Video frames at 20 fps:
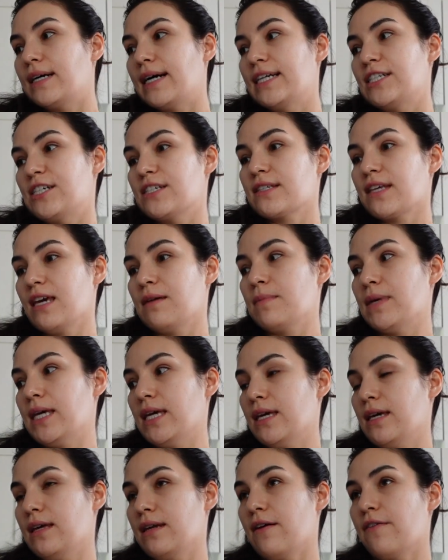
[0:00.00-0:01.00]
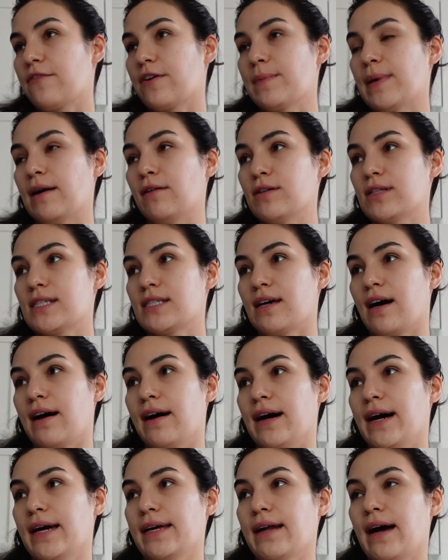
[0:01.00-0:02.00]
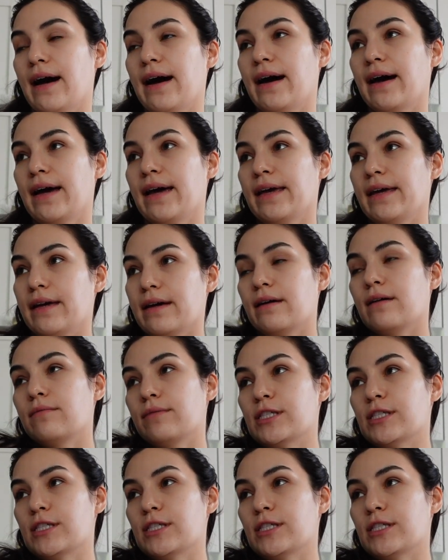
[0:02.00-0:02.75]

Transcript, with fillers: I just came in from outside I